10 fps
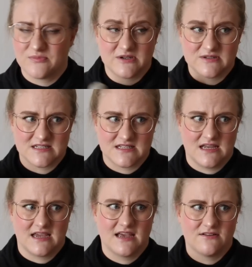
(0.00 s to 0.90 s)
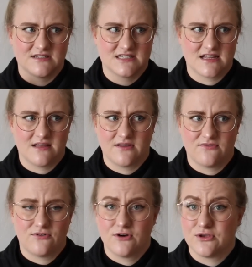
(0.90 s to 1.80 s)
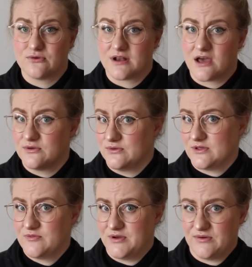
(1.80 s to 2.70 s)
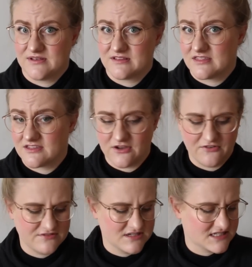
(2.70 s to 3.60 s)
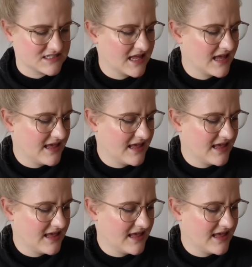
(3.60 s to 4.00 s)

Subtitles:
because I cannot decide that for you and how you experience the softness.